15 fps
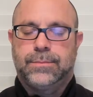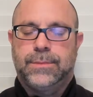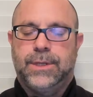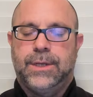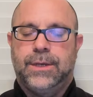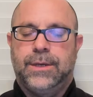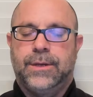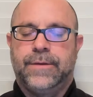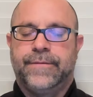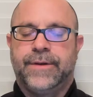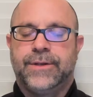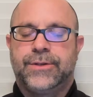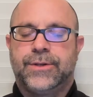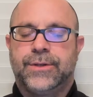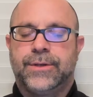And
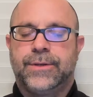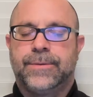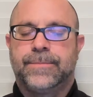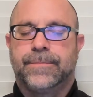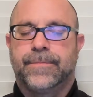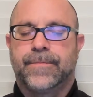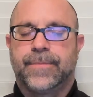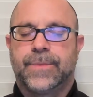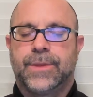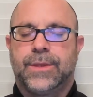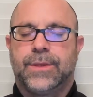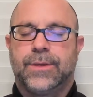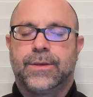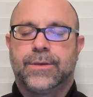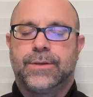eventually
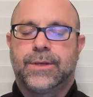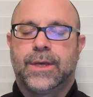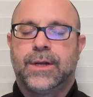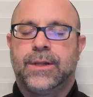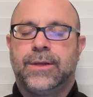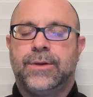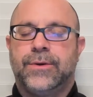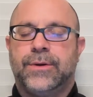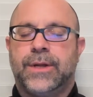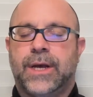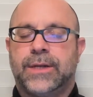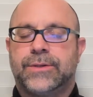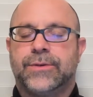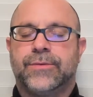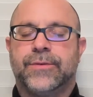settle into a
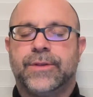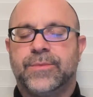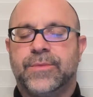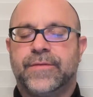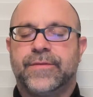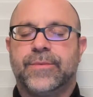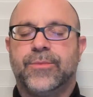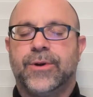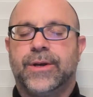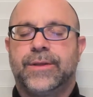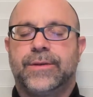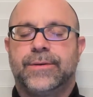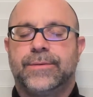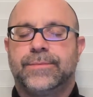natural rhythm of the breath.